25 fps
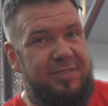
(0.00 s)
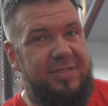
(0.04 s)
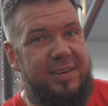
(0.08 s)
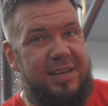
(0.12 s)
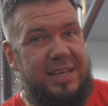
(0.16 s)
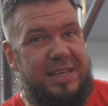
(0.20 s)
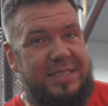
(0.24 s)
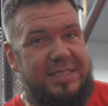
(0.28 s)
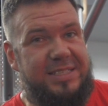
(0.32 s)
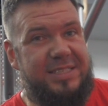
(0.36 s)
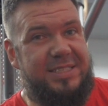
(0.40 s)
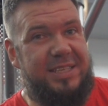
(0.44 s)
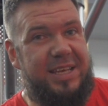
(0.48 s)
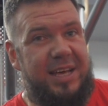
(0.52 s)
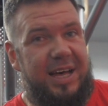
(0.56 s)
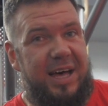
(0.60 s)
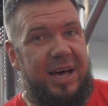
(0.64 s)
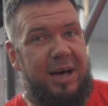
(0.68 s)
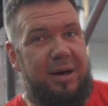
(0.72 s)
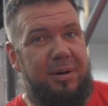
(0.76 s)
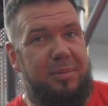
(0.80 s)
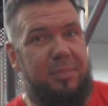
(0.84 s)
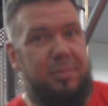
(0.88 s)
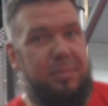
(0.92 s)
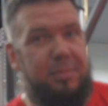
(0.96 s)
It's
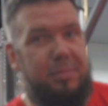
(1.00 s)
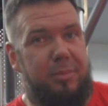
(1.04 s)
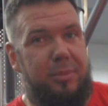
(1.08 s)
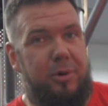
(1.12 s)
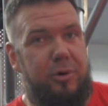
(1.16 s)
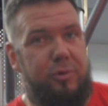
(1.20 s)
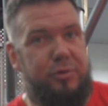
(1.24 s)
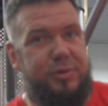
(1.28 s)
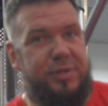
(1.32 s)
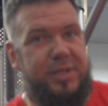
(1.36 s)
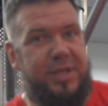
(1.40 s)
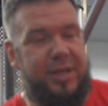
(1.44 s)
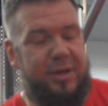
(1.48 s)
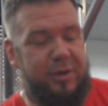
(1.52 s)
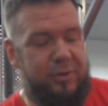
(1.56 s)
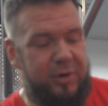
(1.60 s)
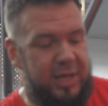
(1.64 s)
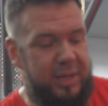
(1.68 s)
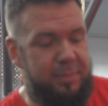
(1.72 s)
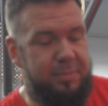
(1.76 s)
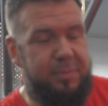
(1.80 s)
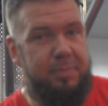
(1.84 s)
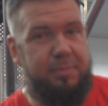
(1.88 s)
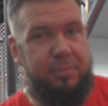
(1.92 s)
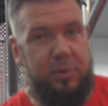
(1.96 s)
a
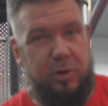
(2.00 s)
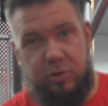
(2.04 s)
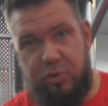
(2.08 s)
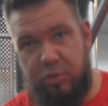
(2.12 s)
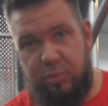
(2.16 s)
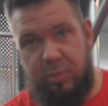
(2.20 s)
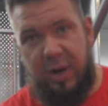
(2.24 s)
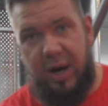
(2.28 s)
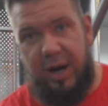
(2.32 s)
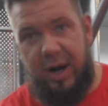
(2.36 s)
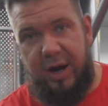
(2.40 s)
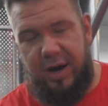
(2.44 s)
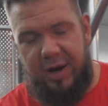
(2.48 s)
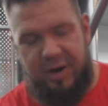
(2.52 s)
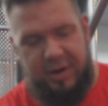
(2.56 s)
multi-grip pull bar.